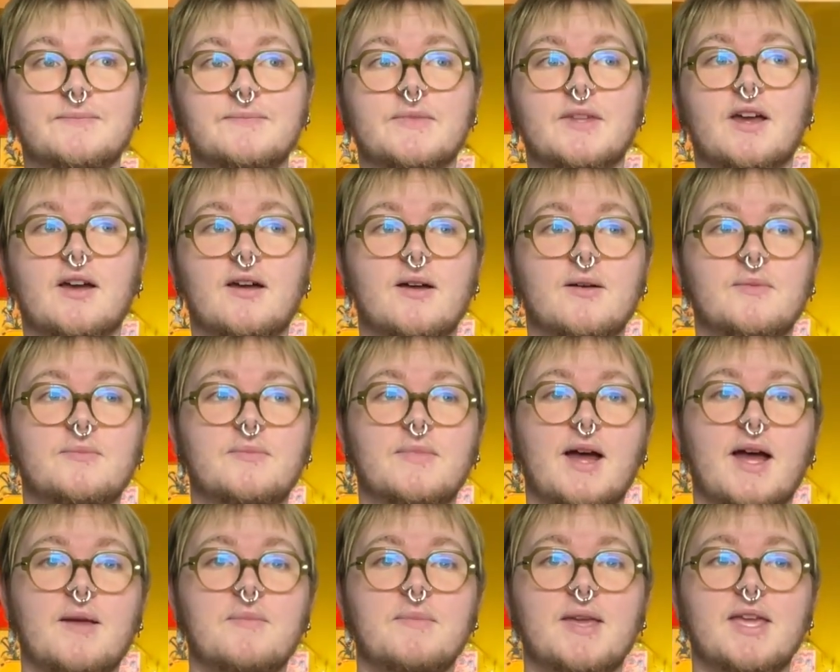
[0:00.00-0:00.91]
I'm
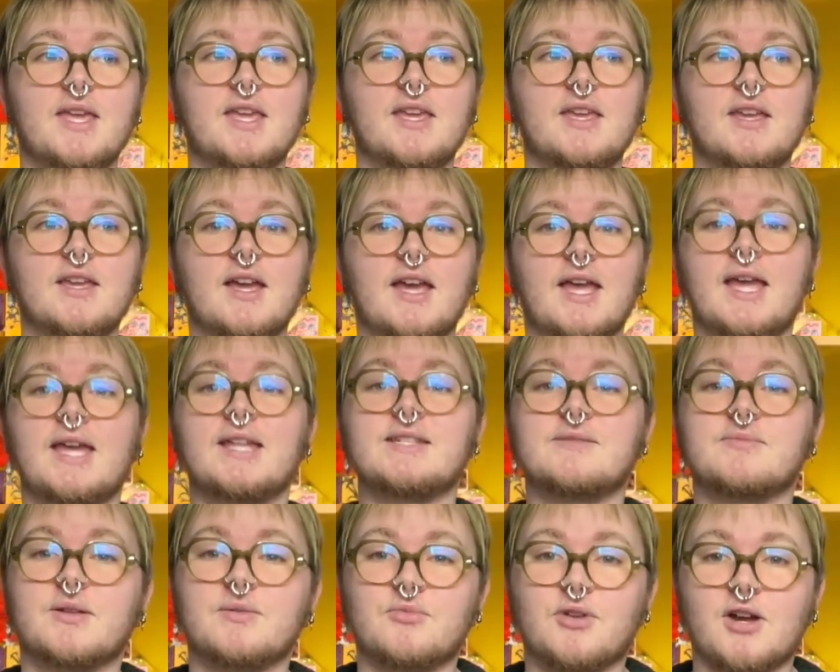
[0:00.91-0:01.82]
making a
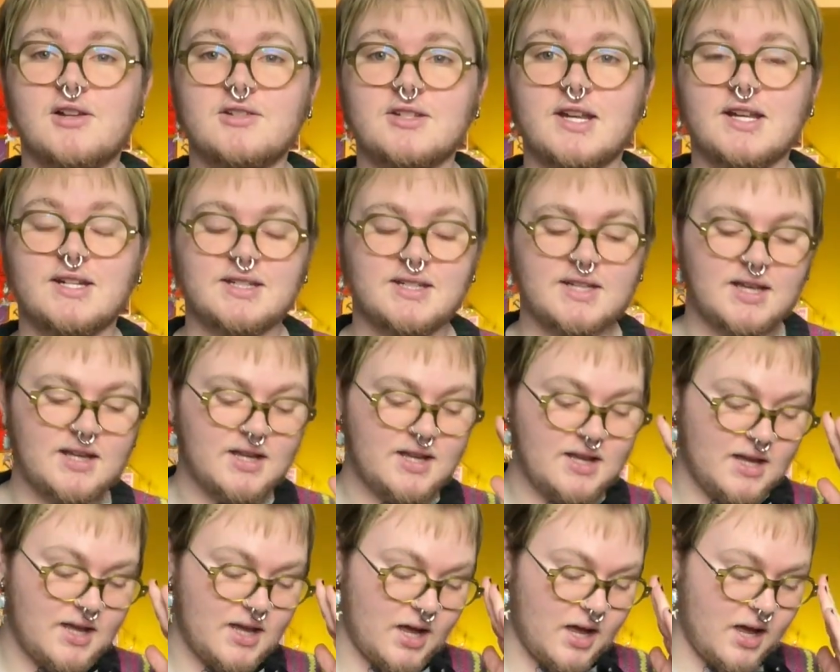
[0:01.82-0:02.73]
handspun project.
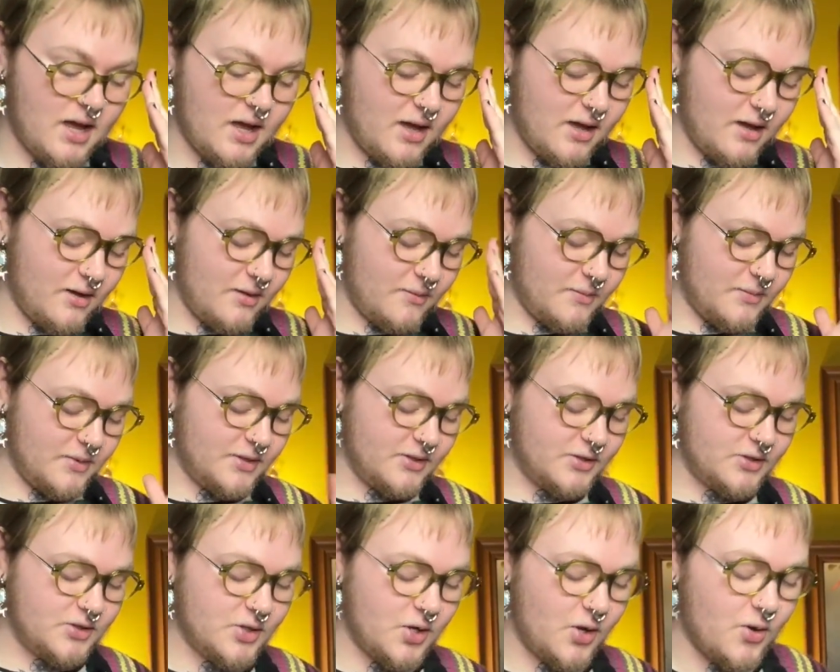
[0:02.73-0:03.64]

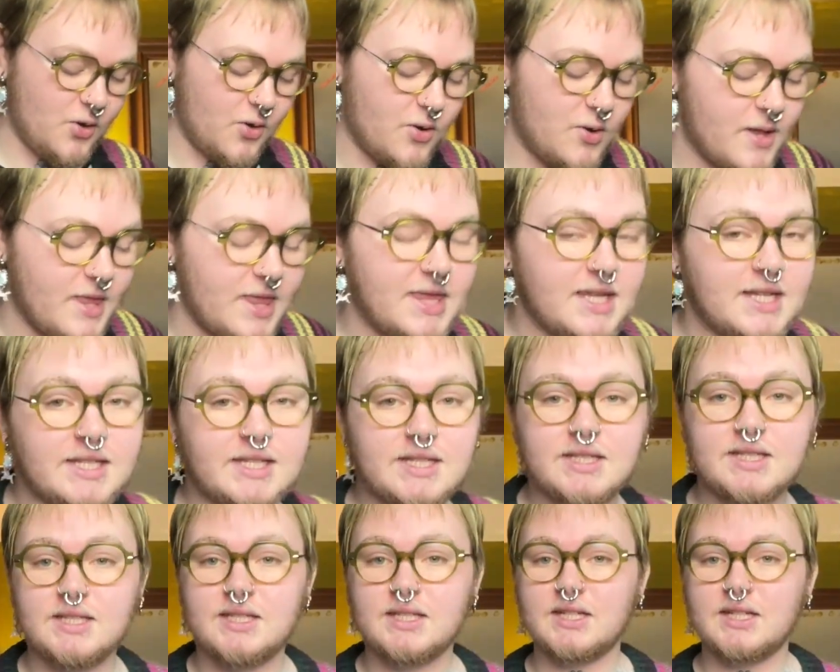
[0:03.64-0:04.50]
So this